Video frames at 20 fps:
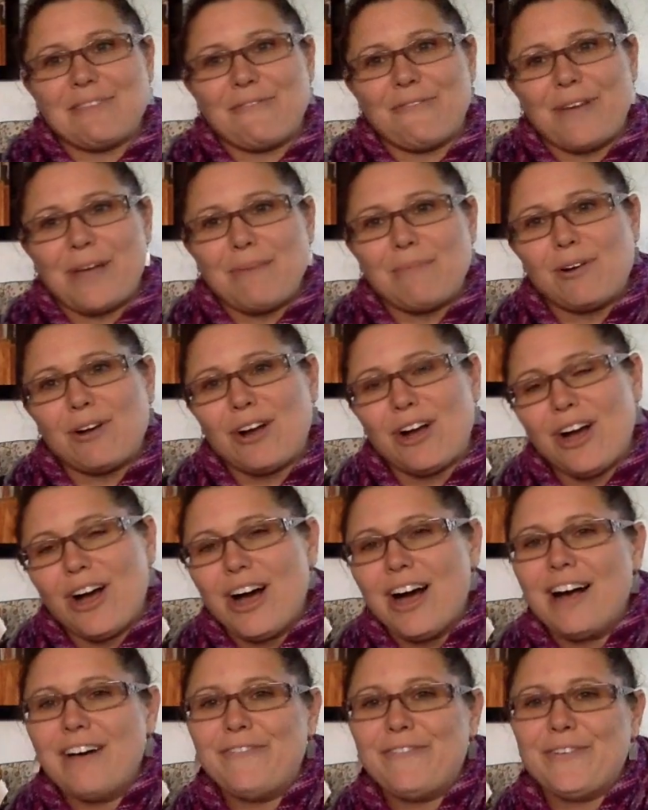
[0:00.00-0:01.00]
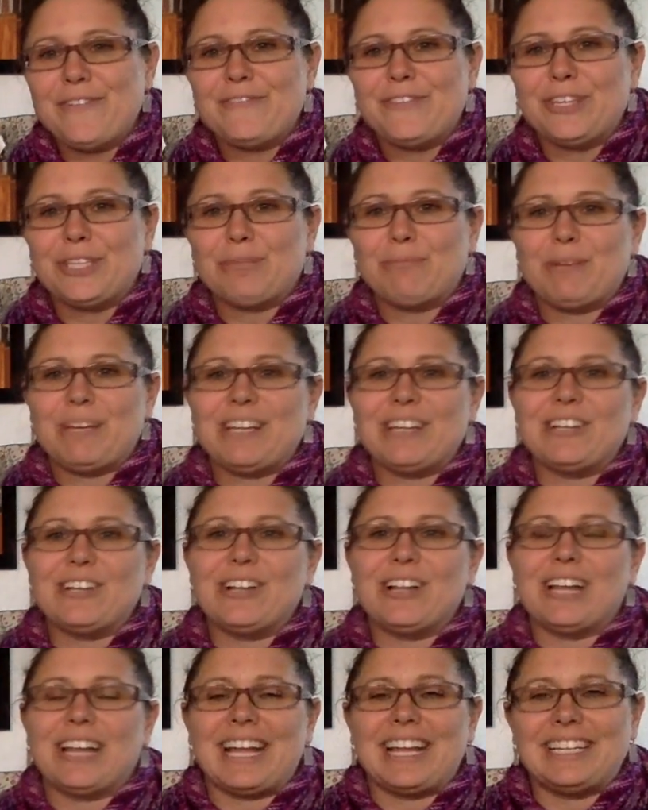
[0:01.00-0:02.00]
fiber off of the
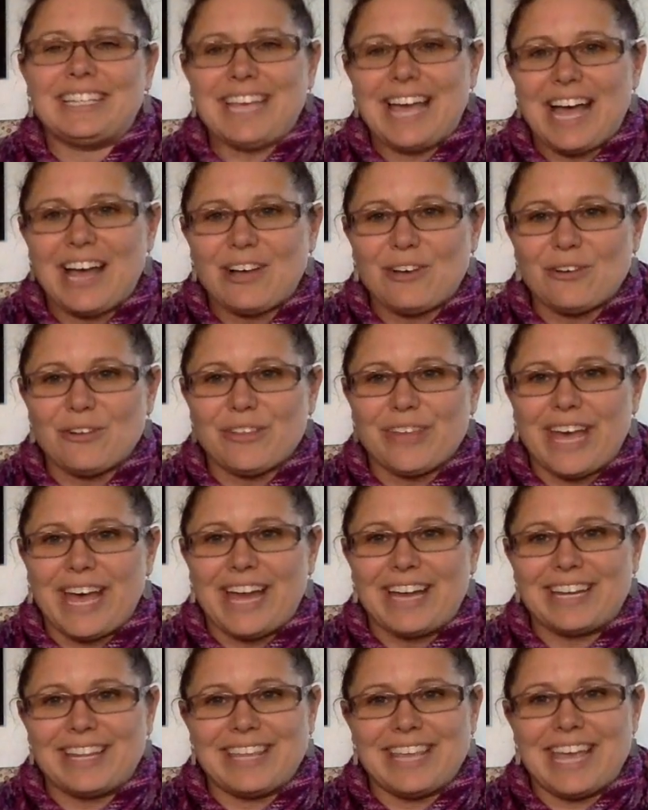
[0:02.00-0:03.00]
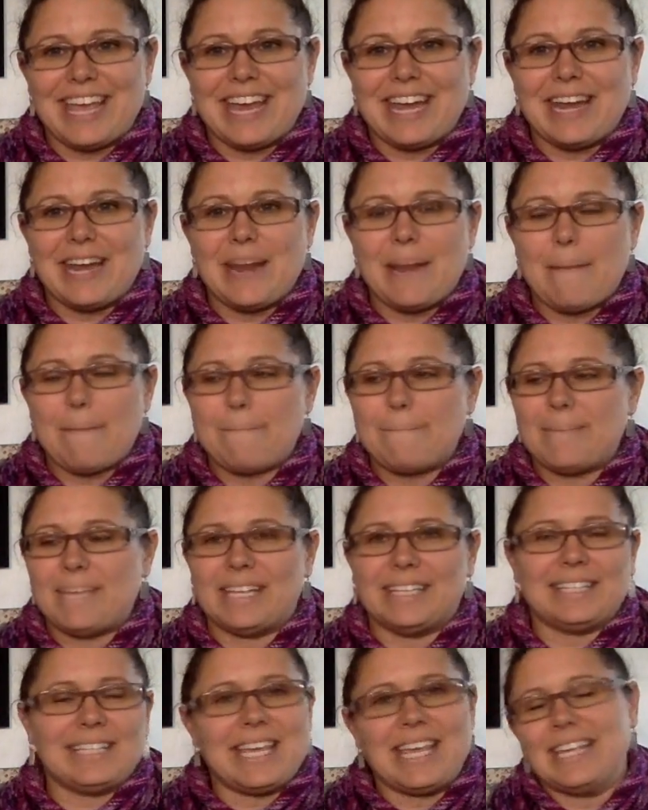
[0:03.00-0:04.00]
spindle and I tackle that, then
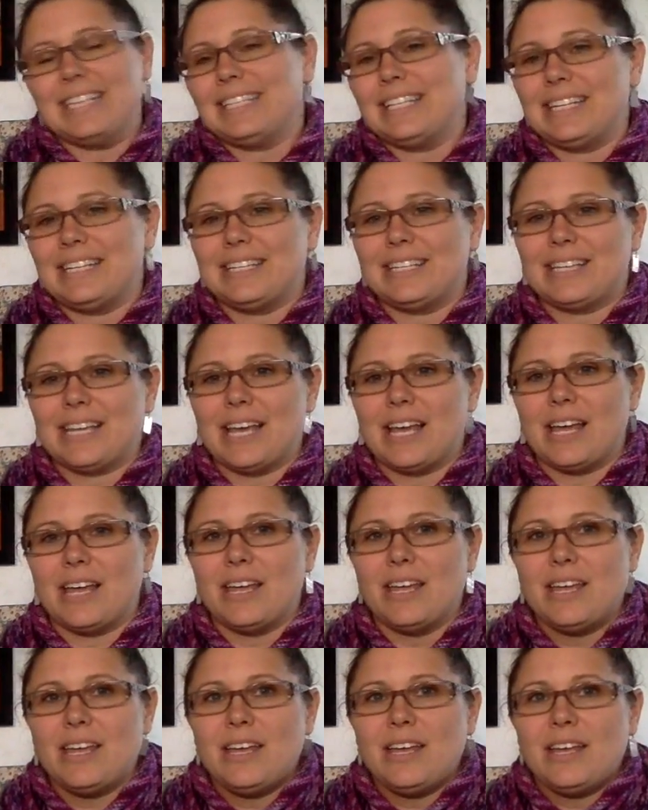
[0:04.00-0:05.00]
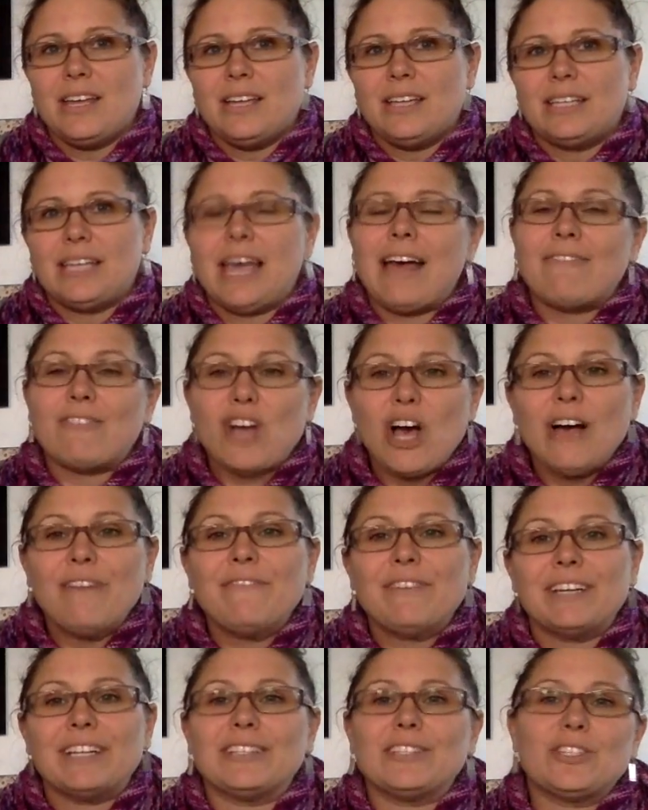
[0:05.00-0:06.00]
it's easy to have
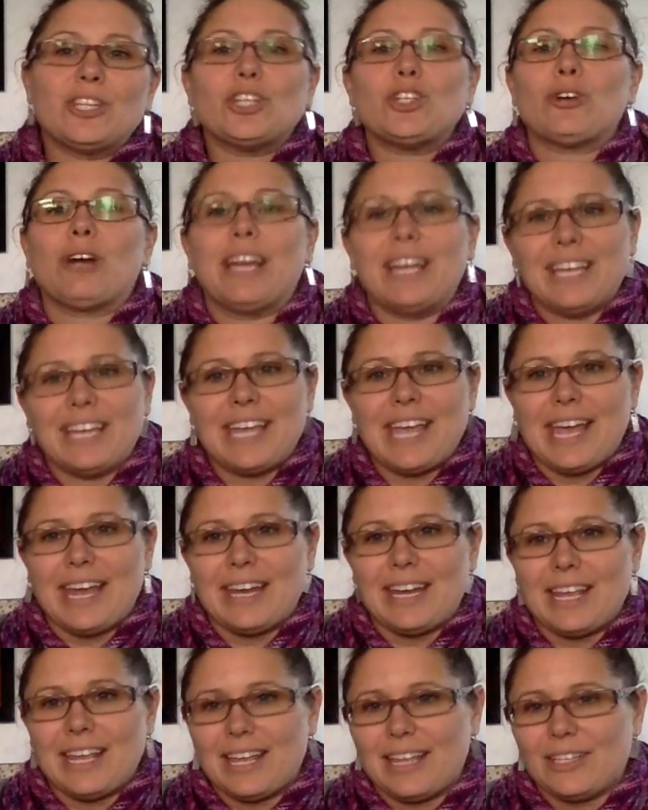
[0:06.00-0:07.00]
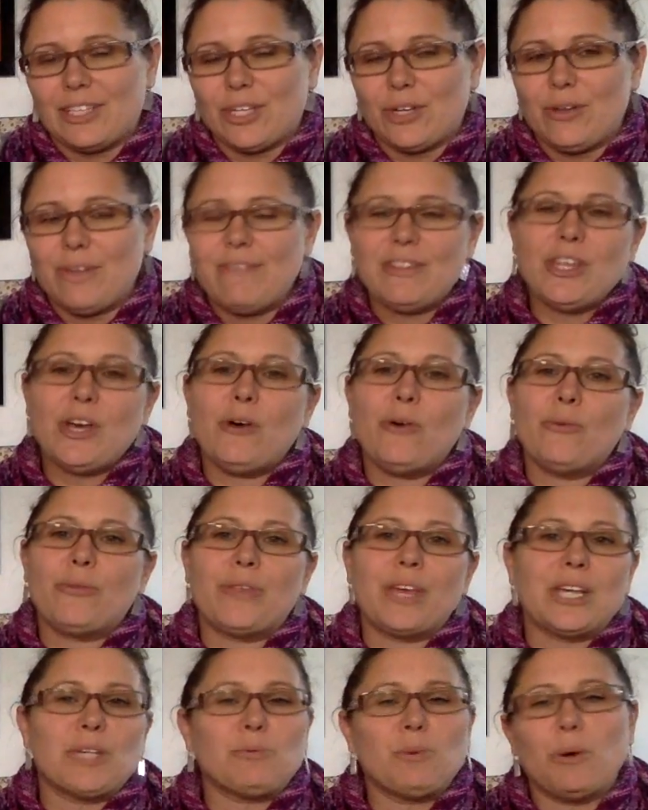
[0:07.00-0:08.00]
confidence to try again. And so even though
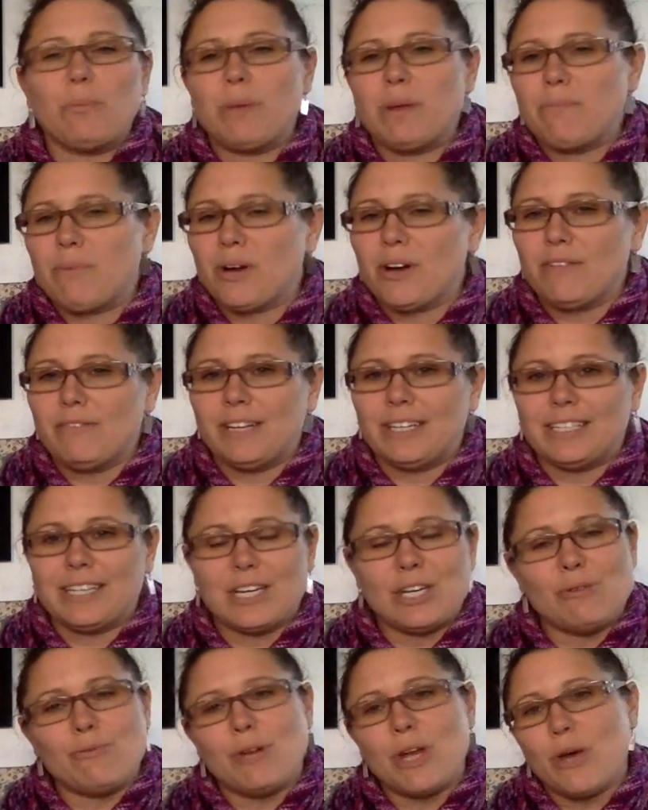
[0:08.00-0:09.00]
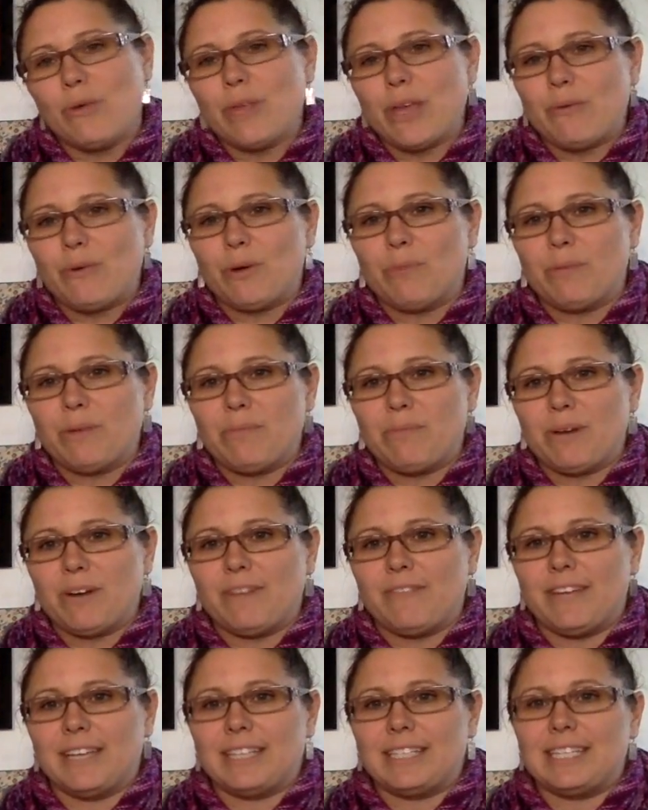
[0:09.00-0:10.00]
things won't be perfect, and you know they won't be
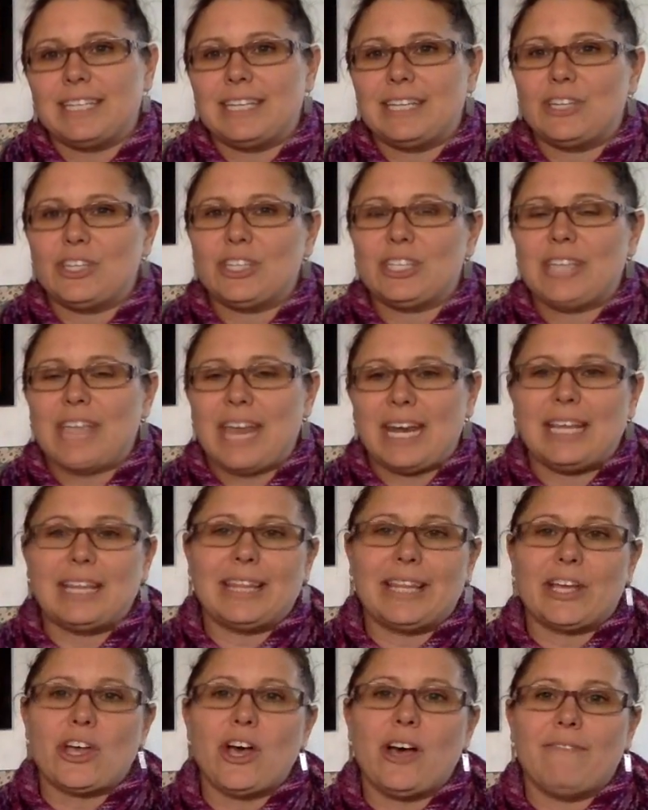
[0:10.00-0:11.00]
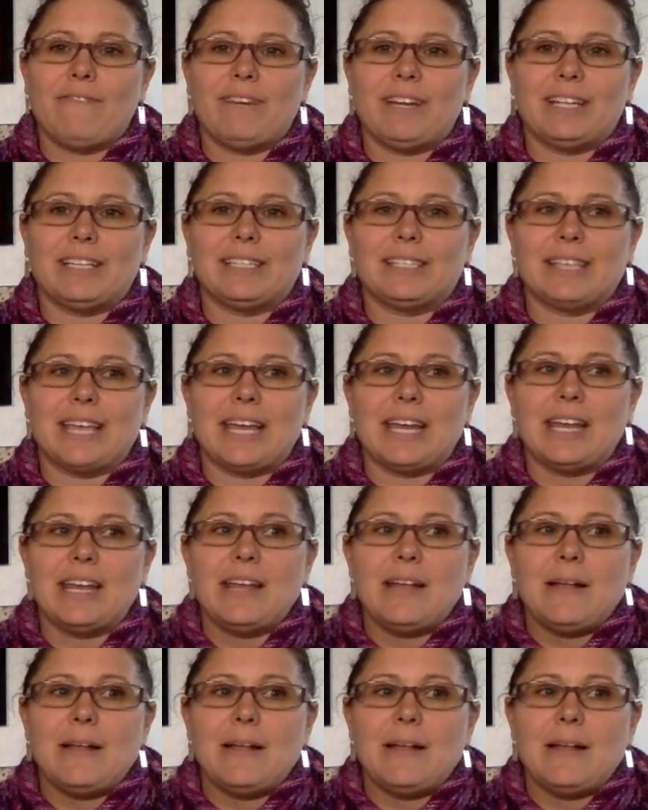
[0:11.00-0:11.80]
perfect, just gaining the confidence that